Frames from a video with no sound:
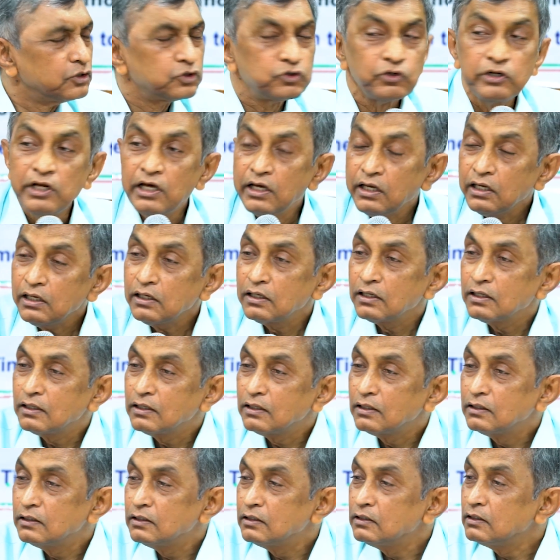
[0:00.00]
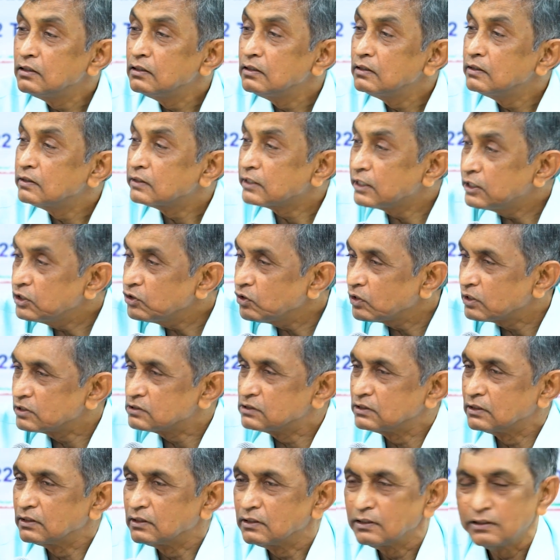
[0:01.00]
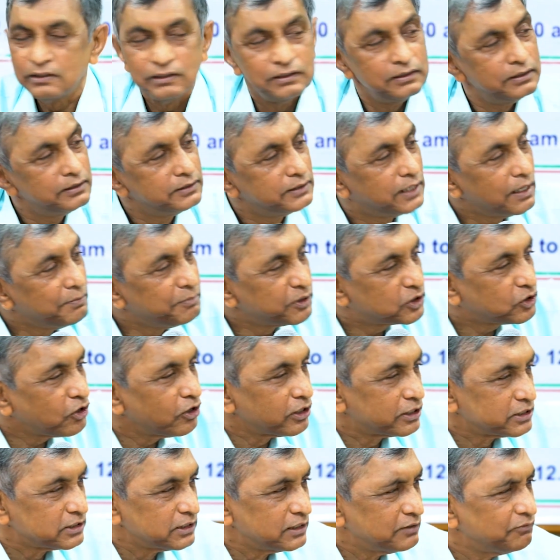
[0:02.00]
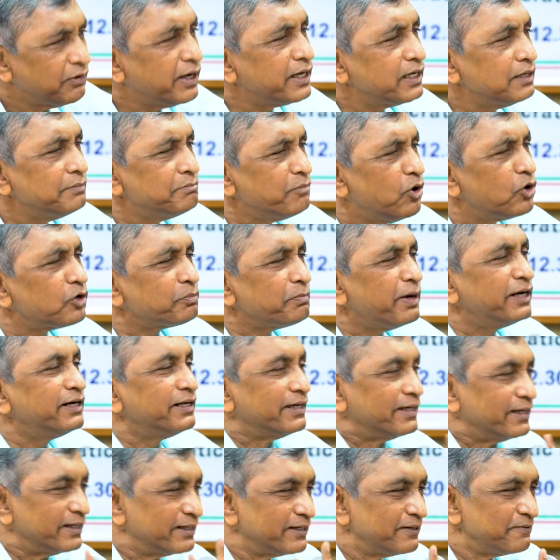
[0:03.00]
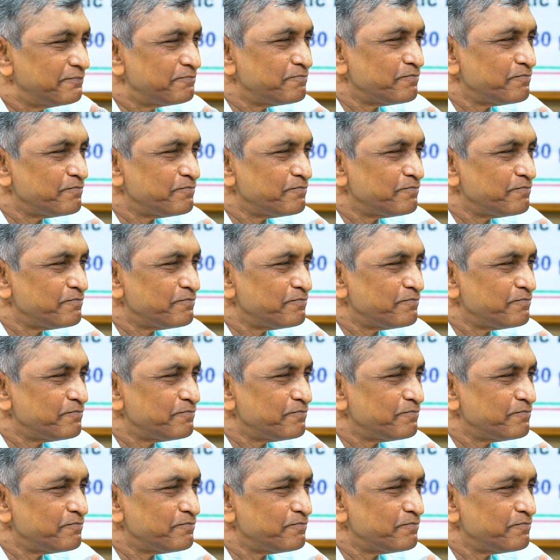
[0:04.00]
Today, radiology, dermatology, why? More money.